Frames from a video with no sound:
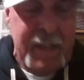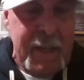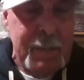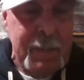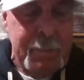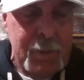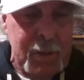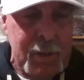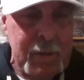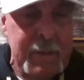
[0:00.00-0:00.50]
in
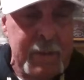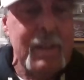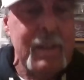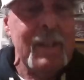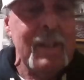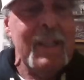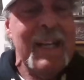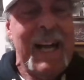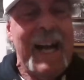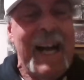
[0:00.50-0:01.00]
Brooklyn.
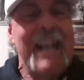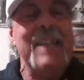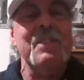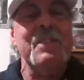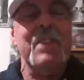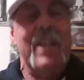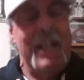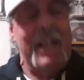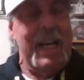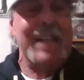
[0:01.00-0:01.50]
I
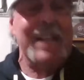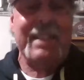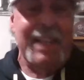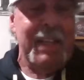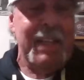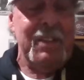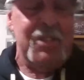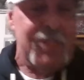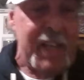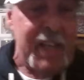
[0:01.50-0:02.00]
think
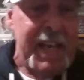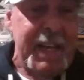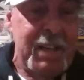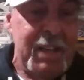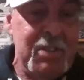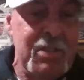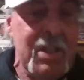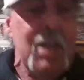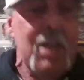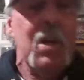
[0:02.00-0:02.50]
he
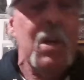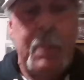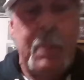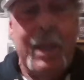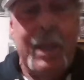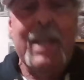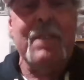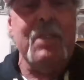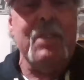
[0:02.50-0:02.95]
stinks. But even